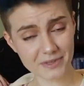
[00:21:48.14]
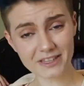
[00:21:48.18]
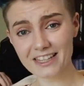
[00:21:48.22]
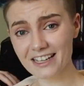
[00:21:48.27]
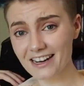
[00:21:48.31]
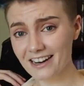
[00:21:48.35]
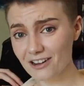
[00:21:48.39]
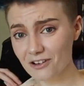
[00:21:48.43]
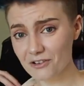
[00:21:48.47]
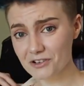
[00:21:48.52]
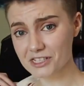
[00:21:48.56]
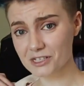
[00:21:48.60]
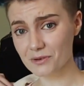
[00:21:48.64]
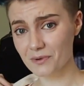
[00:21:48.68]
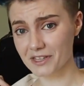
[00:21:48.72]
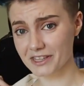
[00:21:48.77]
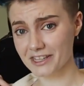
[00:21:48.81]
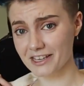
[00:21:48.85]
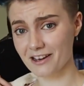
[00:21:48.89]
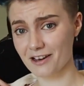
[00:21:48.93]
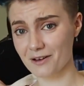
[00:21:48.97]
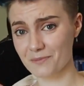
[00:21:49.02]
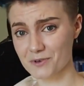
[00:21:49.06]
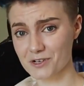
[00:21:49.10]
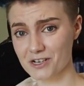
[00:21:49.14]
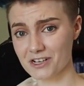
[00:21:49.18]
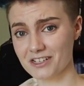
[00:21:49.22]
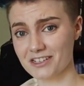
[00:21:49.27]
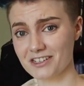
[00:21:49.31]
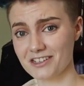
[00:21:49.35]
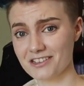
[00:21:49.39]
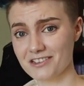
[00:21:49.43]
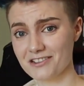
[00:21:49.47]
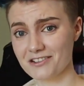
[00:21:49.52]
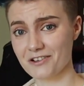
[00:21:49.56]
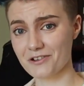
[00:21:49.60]
but then I also want the option to,
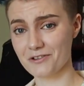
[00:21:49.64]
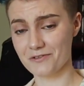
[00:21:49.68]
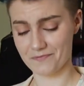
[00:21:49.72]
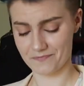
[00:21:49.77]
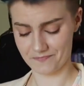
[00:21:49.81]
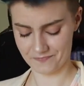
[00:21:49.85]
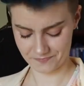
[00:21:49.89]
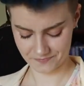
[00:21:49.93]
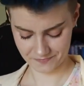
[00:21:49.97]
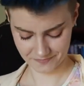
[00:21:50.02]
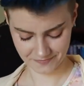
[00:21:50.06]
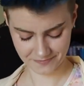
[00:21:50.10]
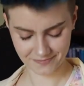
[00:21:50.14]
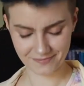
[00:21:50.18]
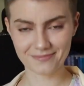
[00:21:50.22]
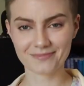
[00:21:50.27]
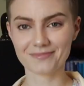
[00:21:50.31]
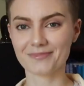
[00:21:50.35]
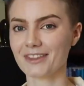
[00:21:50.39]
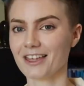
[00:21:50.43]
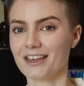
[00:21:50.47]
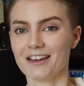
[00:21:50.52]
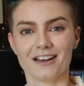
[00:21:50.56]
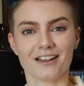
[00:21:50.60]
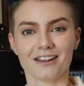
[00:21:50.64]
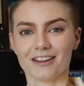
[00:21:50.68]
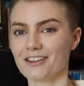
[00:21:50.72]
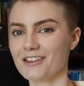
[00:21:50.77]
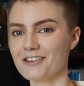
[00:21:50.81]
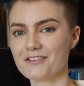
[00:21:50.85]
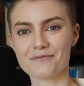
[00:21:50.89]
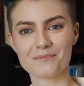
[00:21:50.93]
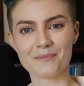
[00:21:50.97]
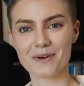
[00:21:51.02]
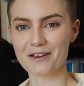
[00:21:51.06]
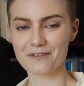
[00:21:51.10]
you know,
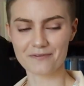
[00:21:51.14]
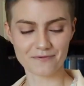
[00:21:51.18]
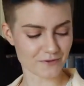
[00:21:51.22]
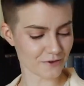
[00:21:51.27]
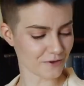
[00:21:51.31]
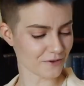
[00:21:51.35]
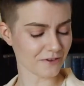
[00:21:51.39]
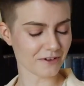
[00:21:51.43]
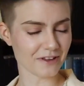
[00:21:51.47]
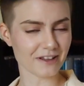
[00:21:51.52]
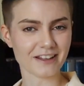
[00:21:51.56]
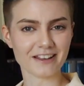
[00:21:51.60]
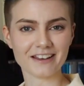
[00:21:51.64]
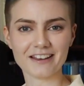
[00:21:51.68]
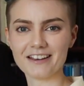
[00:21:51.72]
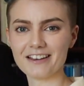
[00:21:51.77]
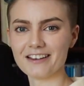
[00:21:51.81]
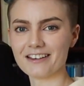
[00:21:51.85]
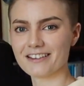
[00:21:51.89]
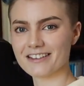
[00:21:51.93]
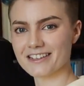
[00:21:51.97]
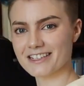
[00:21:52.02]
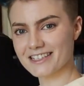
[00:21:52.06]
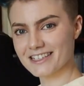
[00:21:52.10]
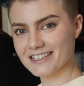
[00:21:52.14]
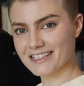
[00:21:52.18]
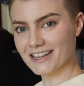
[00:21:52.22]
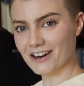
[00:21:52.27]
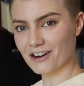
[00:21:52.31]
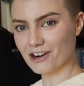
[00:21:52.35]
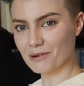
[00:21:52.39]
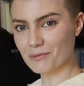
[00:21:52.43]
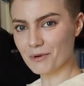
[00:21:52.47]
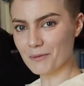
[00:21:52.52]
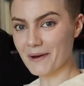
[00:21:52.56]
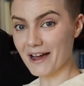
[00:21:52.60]
live my full,
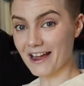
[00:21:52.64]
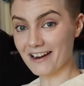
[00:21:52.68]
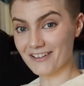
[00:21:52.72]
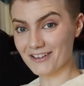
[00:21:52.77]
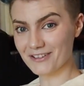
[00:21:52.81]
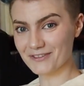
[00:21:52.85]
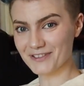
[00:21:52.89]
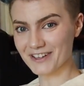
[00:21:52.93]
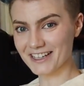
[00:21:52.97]
terrible pirate